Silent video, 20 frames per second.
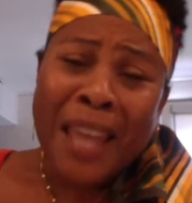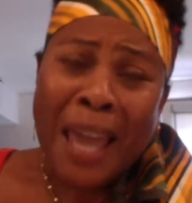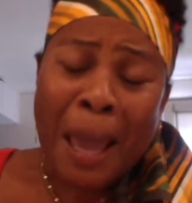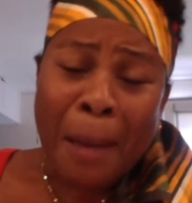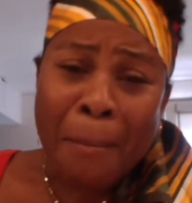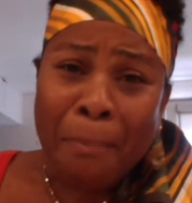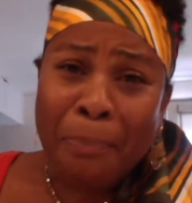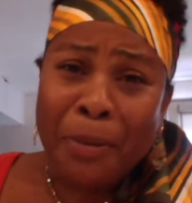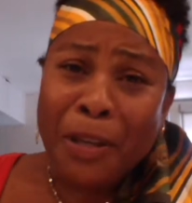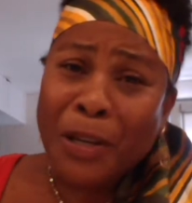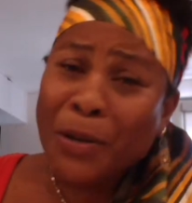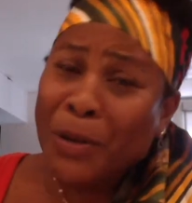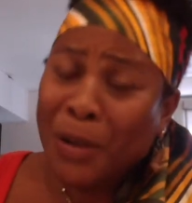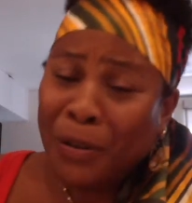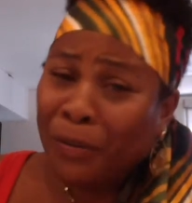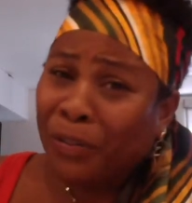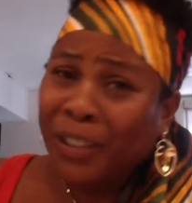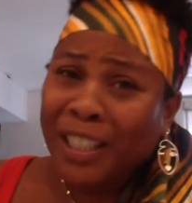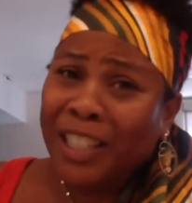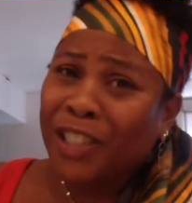and
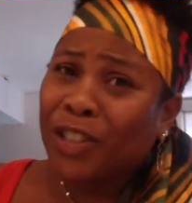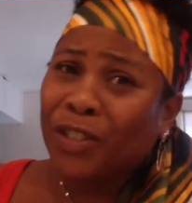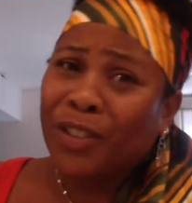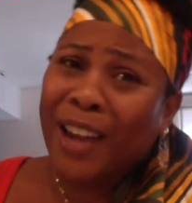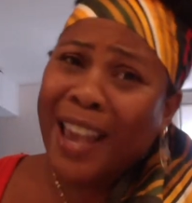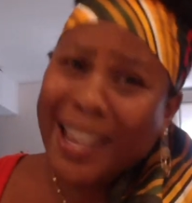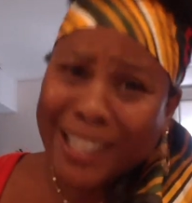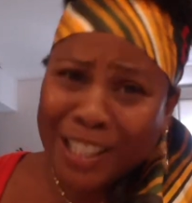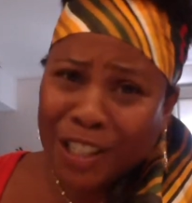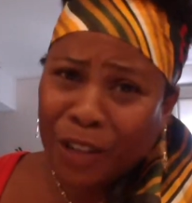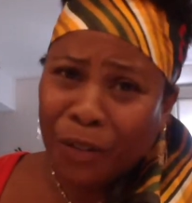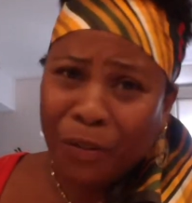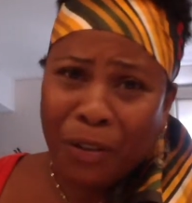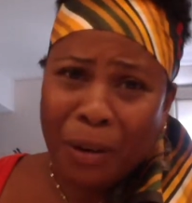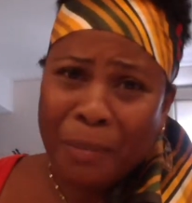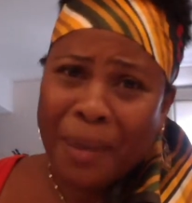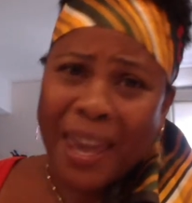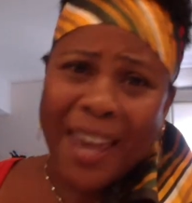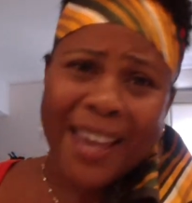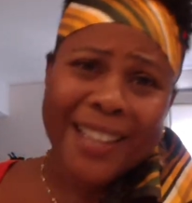beautifully dressed
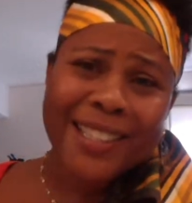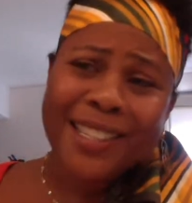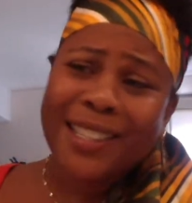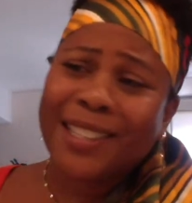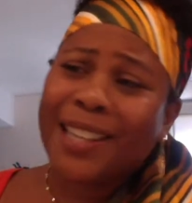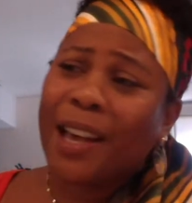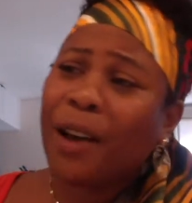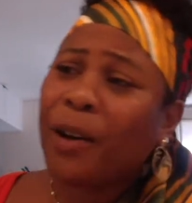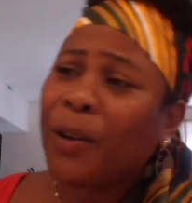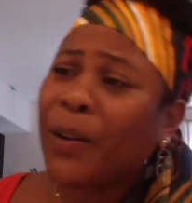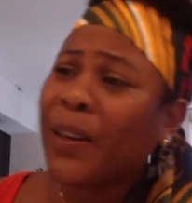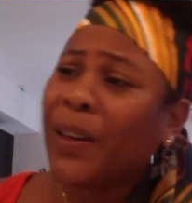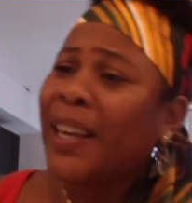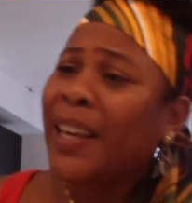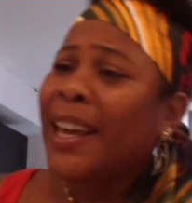from head to toe.